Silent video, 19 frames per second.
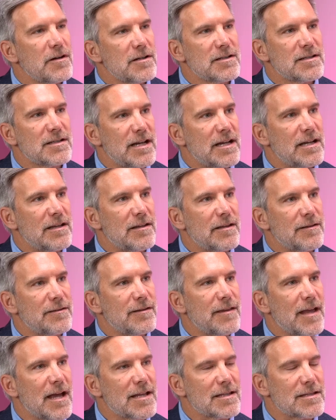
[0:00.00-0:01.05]
say
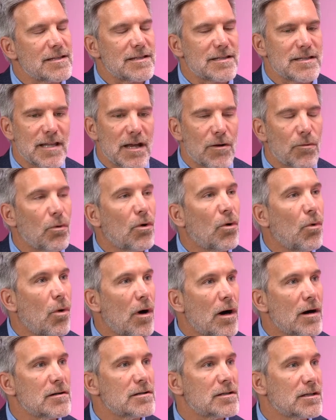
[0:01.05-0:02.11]
that
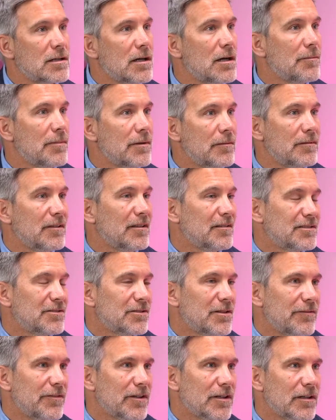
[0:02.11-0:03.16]
requires
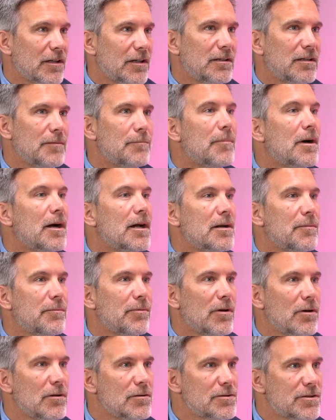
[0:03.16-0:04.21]
sort of a combined
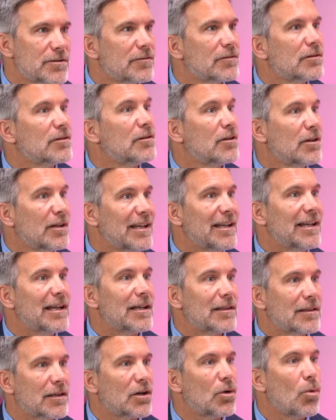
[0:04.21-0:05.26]
approach, looking
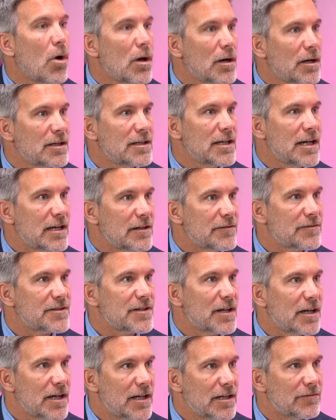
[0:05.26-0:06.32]
at the quantitative
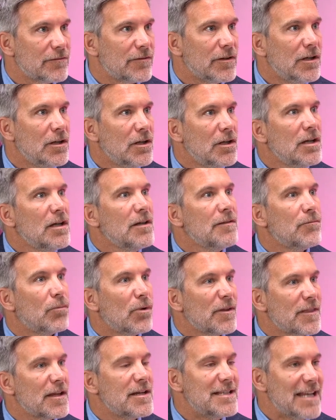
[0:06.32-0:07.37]
side of
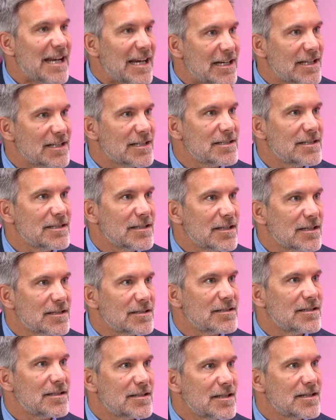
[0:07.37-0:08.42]
what the data is and the
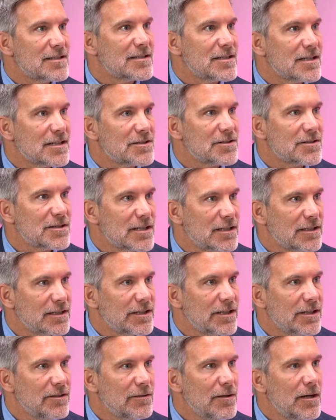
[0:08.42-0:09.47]
statistics are telling
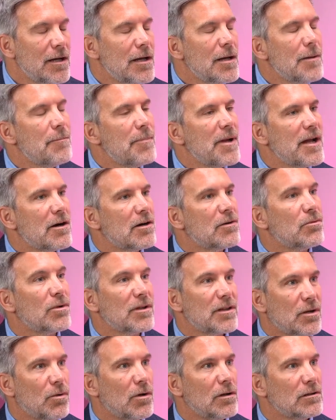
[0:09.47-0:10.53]
you, paired with
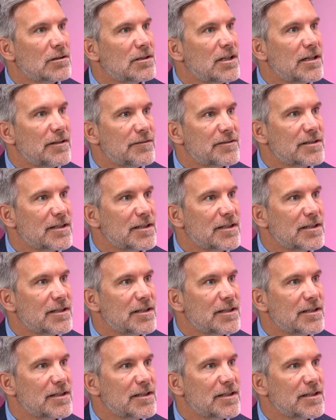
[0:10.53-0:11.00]
the qualitative side?